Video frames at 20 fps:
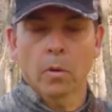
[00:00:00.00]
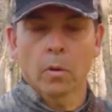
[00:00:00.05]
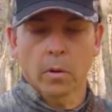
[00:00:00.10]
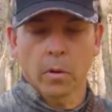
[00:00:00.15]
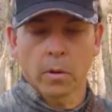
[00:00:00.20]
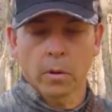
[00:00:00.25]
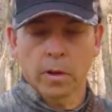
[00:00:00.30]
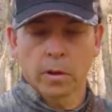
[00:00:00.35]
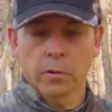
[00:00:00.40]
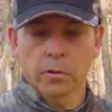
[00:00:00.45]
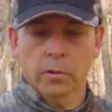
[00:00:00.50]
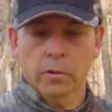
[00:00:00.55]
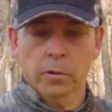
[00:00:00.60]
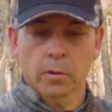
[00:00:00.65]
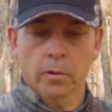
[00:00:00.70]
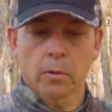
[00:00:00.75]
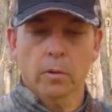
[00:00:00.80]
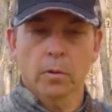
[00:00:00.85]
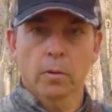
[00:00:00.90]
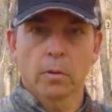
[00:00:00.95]
or
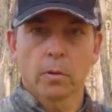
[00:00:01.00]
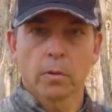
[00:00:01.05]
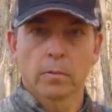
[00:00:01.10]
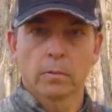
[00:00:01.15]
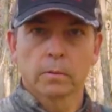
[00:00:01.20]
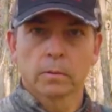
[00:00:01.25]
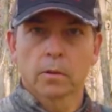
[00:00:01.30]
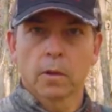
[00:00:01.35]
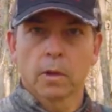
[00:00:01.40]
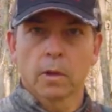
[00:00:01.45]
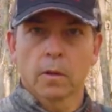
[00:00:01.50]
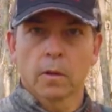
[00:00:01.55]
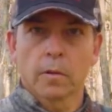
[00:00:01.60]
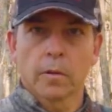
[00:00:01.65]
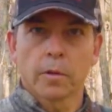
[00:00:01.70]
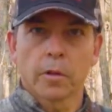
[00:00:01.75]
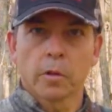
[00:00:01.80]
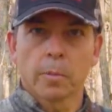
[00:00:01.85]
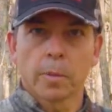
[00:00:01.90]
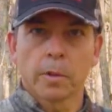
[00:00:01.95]
insert glue
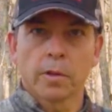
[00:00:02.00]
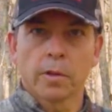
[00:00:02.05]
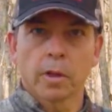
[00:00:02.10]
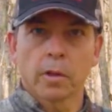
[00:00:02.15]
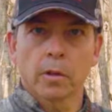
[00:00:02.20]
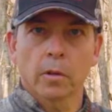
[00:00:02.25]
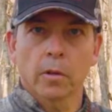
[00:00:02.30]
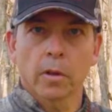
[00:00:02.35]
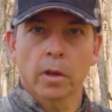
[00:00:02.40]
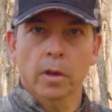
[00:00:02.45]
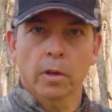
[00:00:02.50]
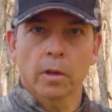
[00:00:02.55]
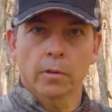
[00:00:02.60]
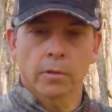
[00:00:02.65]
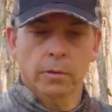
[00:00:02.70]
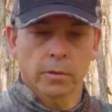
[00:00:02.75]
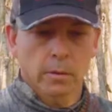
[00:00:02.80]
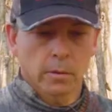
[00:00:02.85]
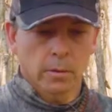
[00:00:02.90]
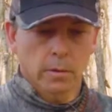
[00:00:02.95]
for these particular
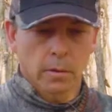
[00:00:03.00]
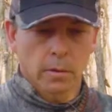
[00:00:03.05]
arrows.